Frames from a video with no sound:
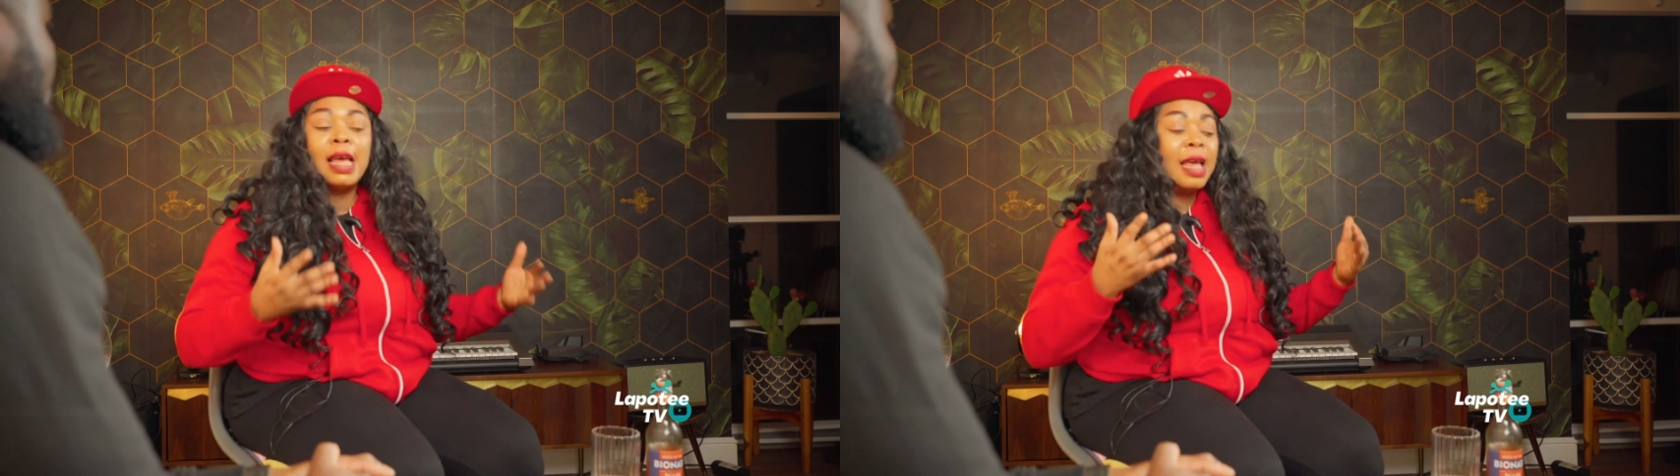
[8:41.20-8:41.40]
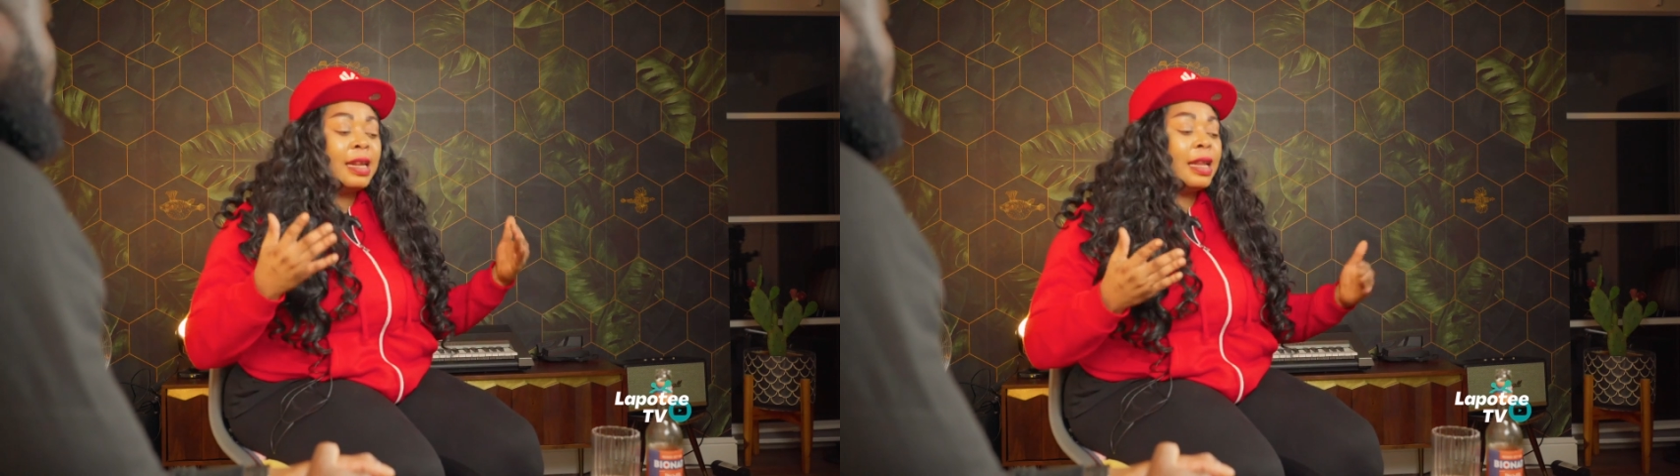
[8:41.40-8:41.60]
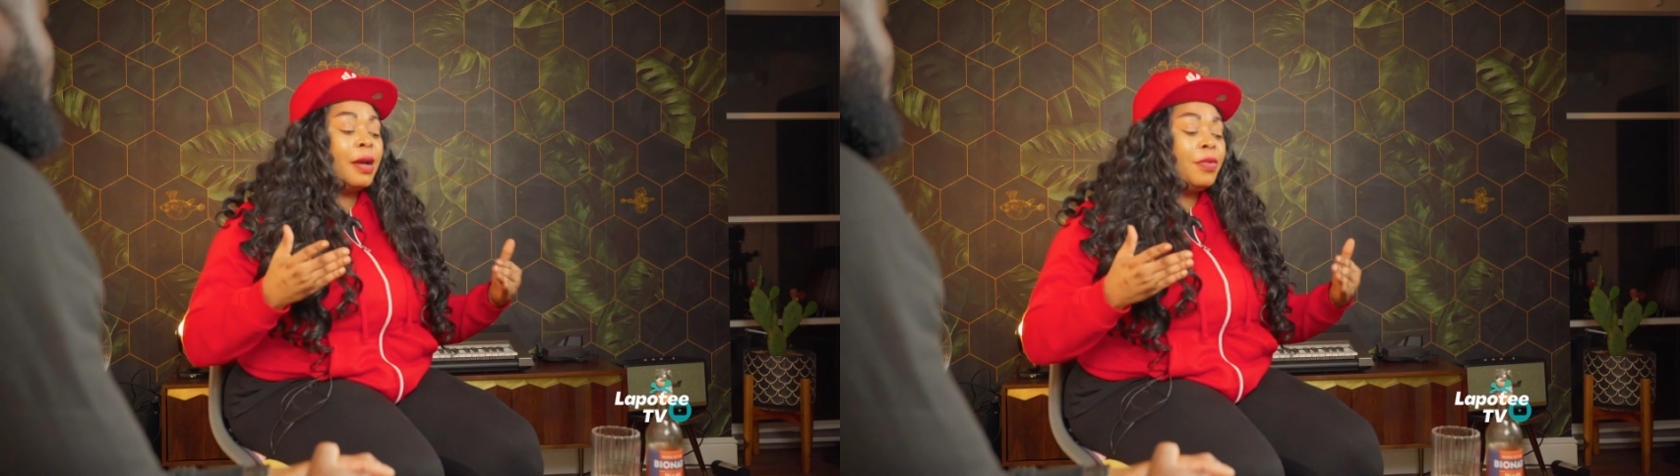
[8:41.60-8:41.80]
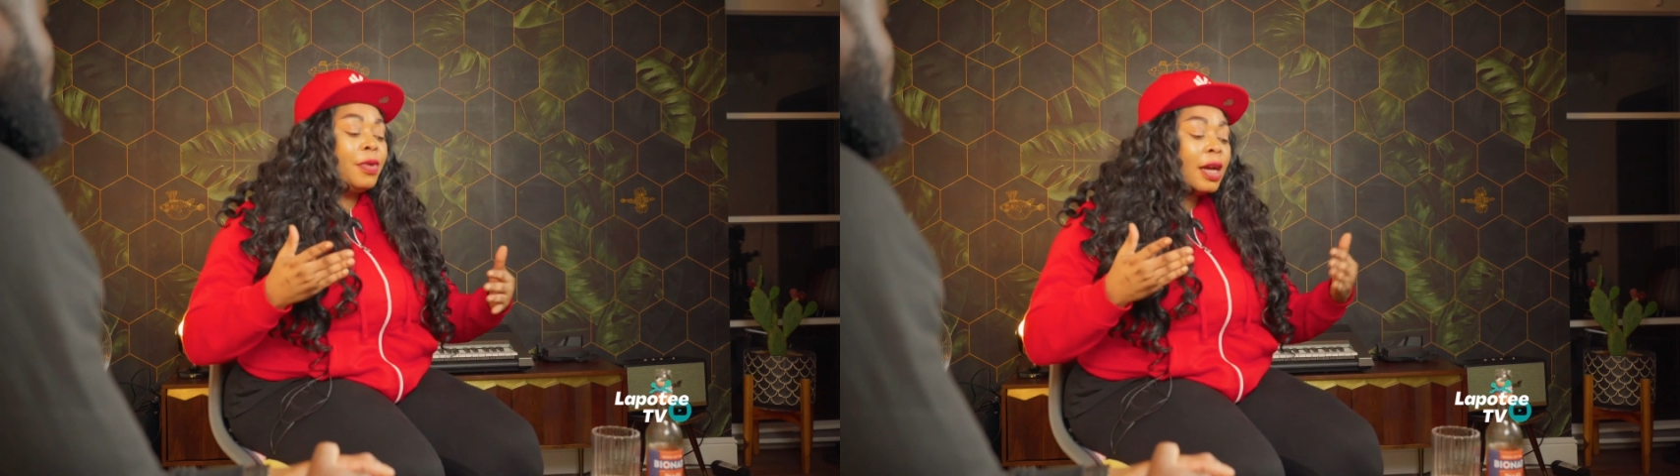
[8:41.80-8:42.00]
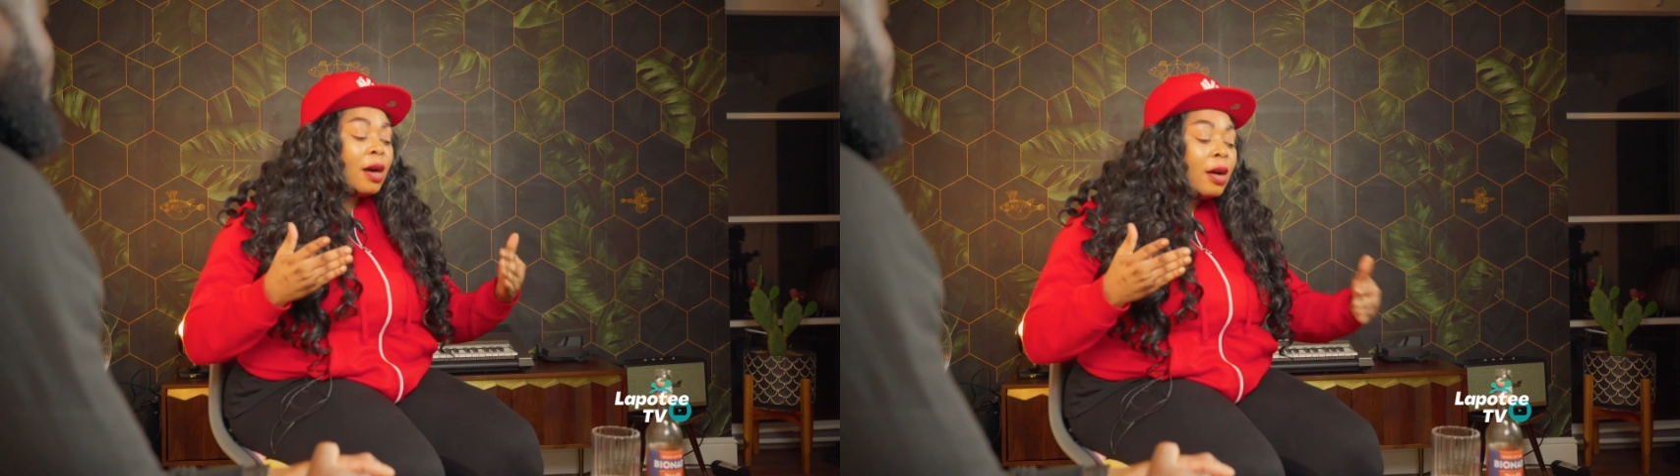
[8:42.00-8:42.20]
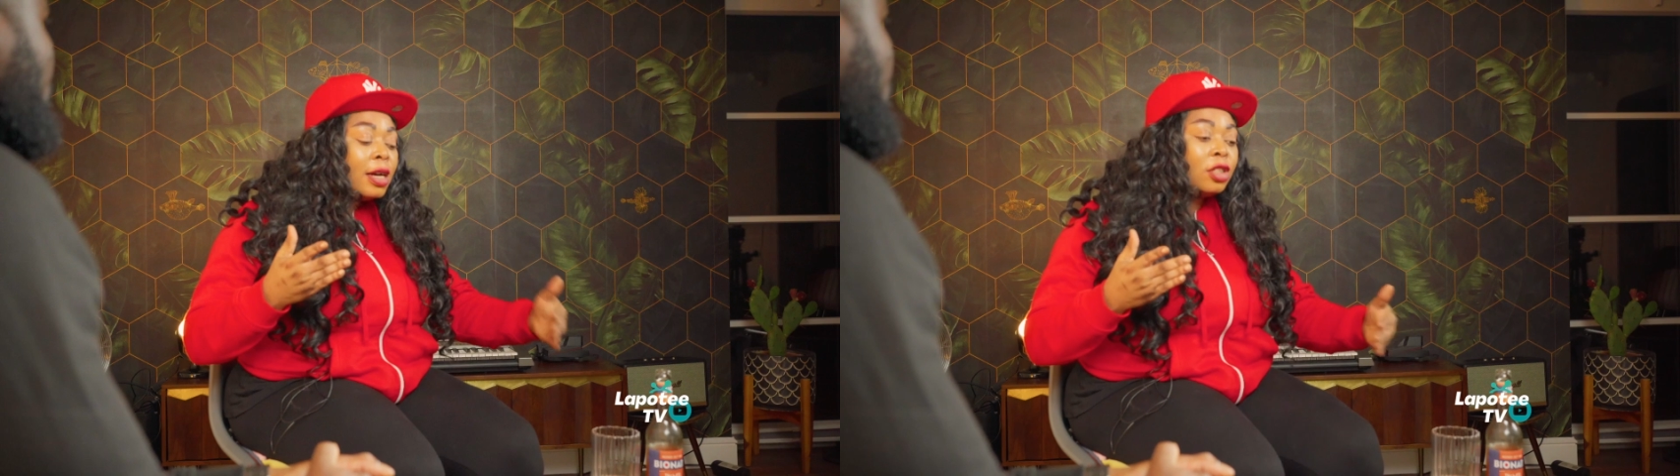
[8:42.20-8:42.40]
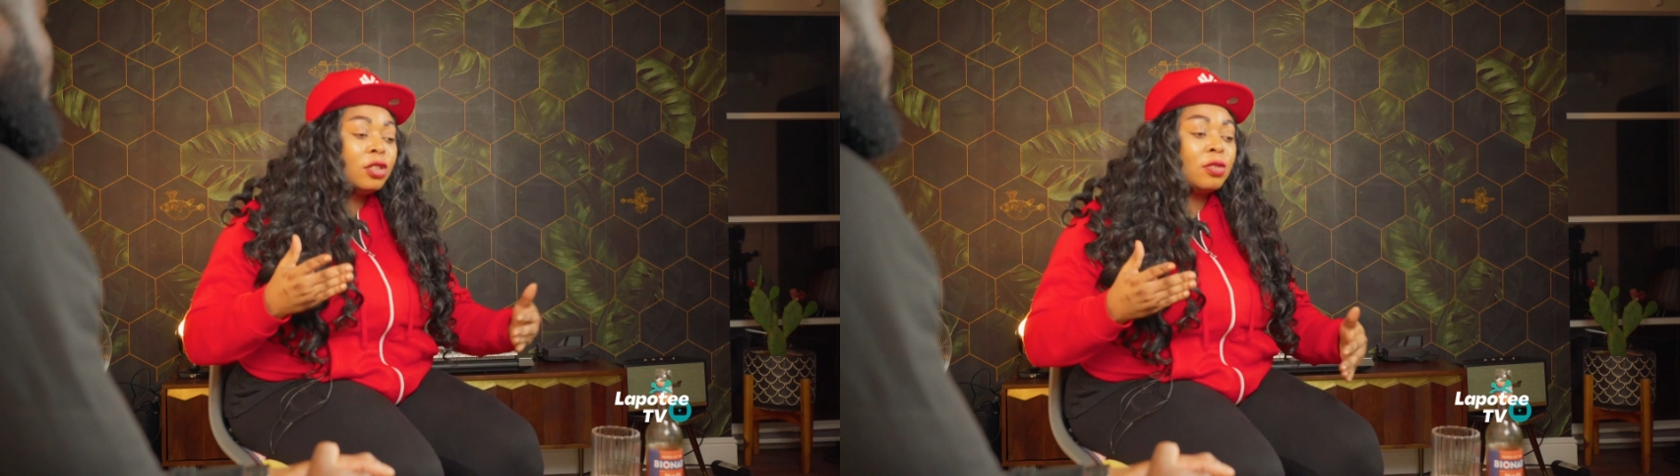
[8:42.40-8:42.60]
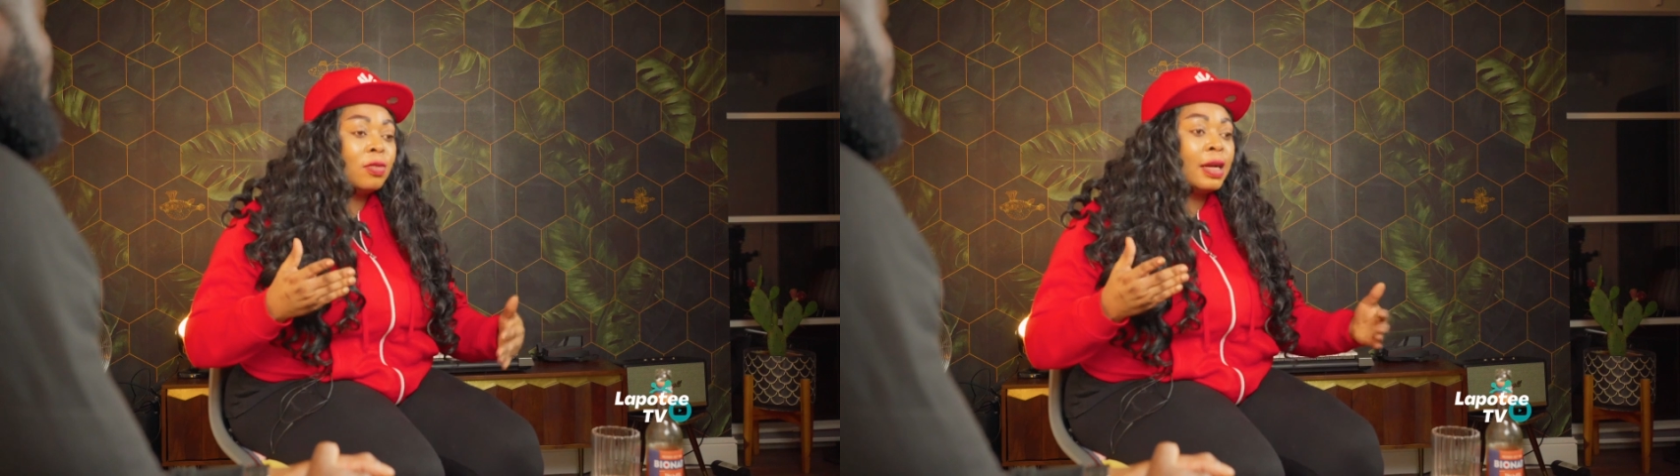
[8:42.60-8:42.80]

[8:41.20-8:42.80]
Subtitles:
And the real issues